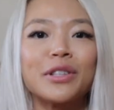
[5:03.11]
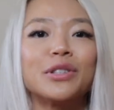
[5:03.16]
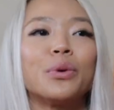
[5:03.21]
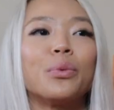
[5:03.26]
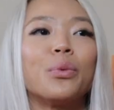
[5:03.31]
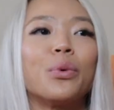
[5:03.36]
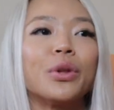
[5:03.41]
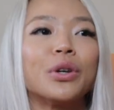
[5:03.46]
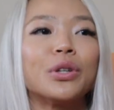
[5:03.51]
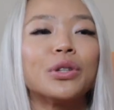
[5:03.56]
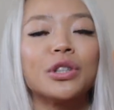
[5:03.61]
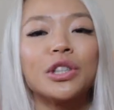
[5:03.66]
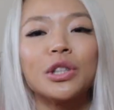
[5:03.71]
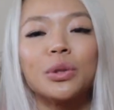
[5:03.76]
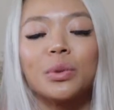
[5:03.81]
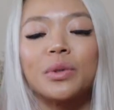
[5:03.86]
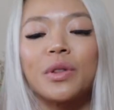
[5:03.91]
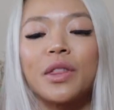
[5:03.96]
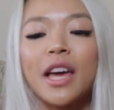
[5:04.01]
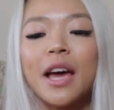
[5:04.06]
So wore the
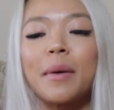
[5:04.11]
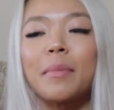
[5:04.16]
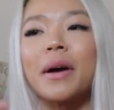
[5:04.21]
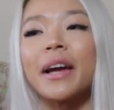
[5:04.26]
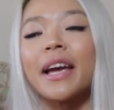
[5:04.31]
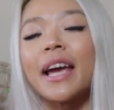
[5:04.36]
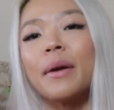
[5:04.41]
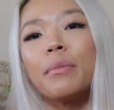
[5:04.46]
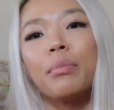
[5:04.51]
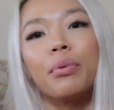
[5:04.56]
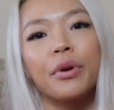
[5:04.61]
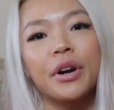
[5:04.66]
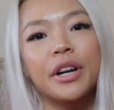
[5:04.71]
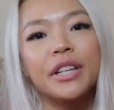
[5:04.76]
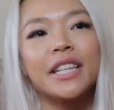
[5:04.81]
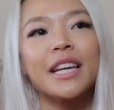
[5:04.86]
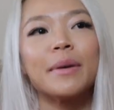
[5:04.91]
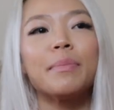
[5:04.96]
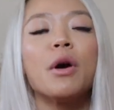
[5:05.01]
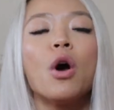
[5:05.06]
shoes with them. Again, pro
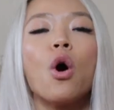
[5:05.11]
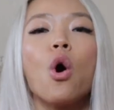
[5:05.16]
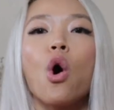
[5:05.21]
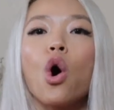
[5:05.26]
tip,